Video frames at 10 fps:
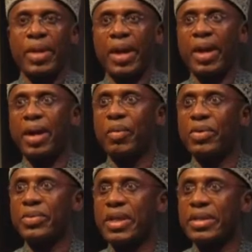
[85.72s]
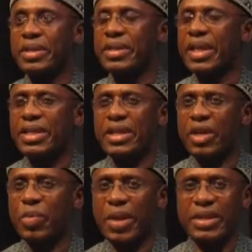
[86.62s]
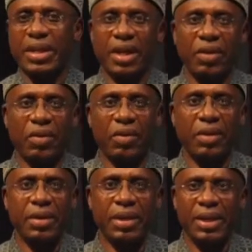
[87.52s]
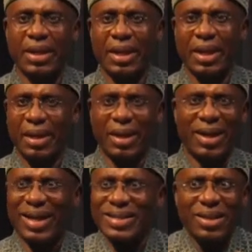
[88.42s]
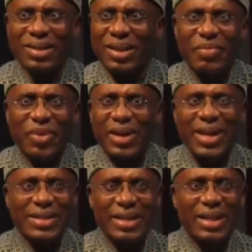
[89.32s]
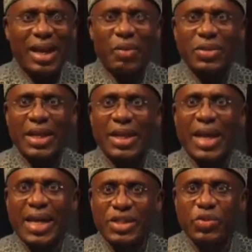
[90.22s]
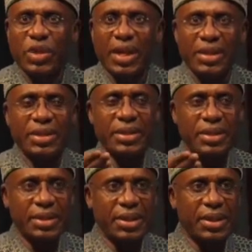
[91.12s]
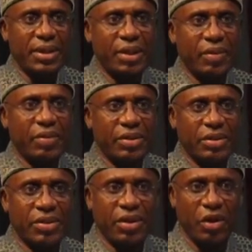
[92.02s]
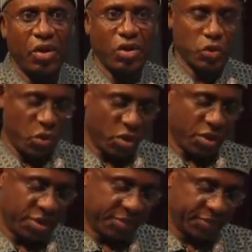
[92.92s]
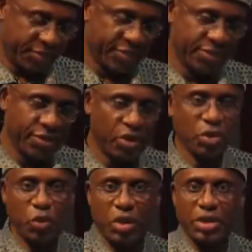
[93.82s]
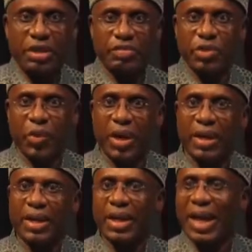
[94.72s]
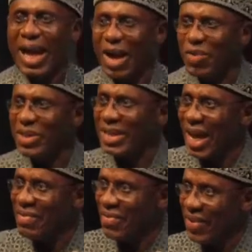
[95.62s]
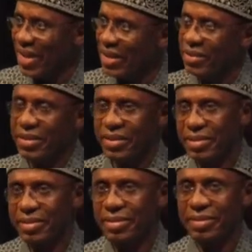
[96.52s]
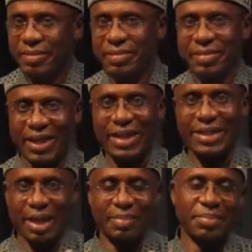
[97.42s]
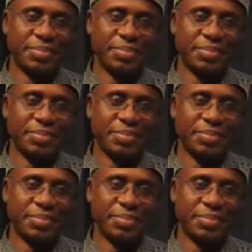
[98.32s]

What was that? International Humanitarian Law. And I said, for Christ's sake, I was an A student during the coursework. Coursework 71. How did I fail the exam?